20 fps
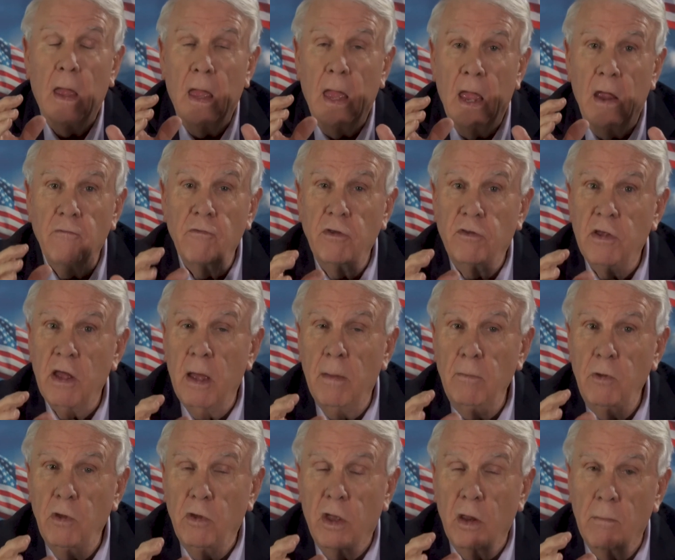Every
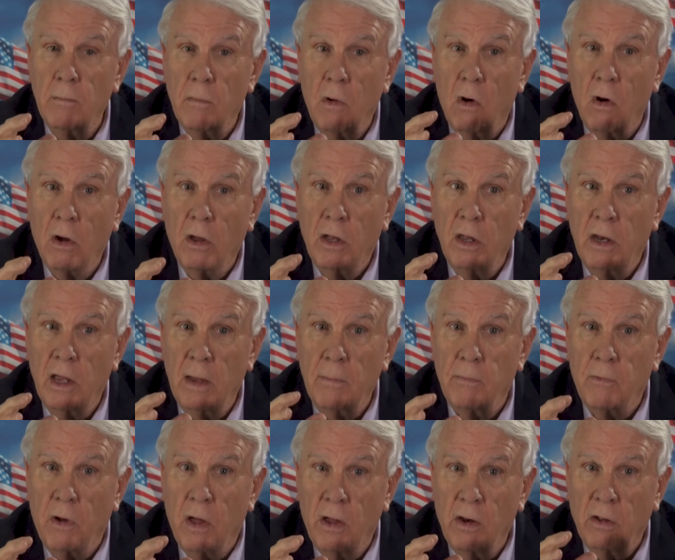time you can market a
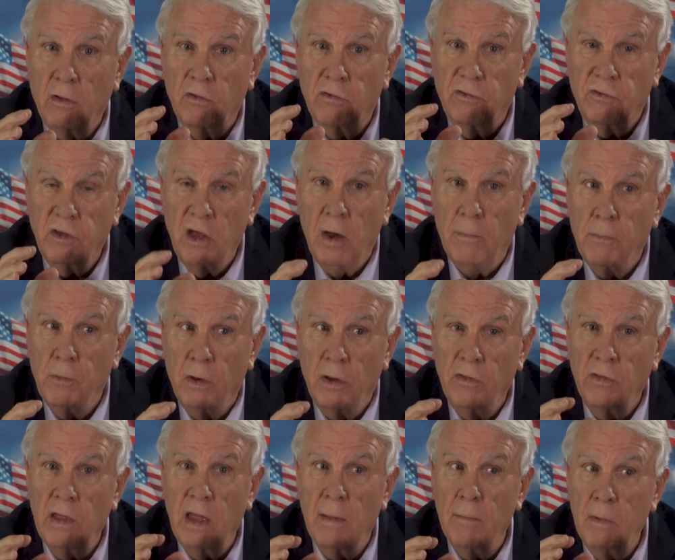product
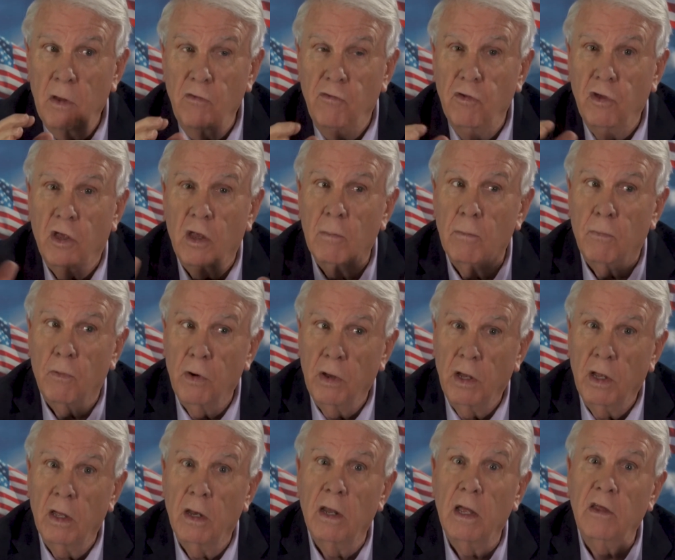separately, that means you can
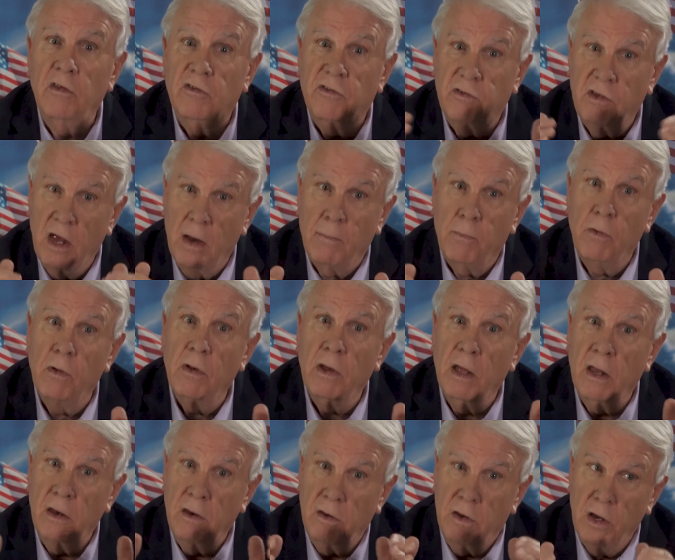bring in a separate
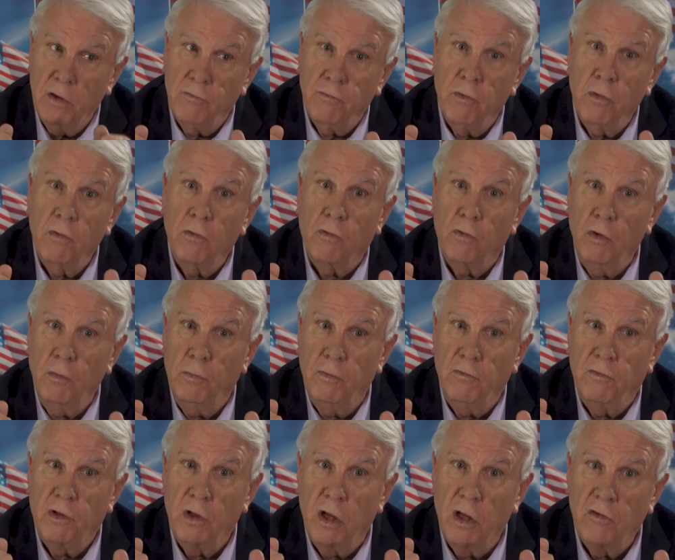and different group
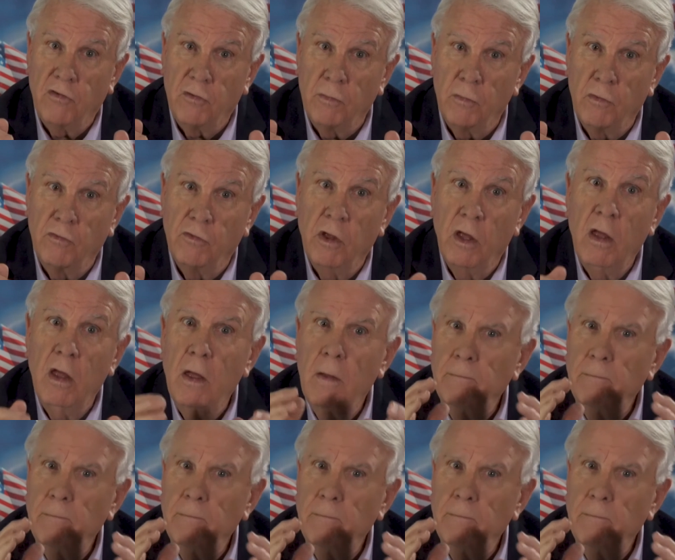of customers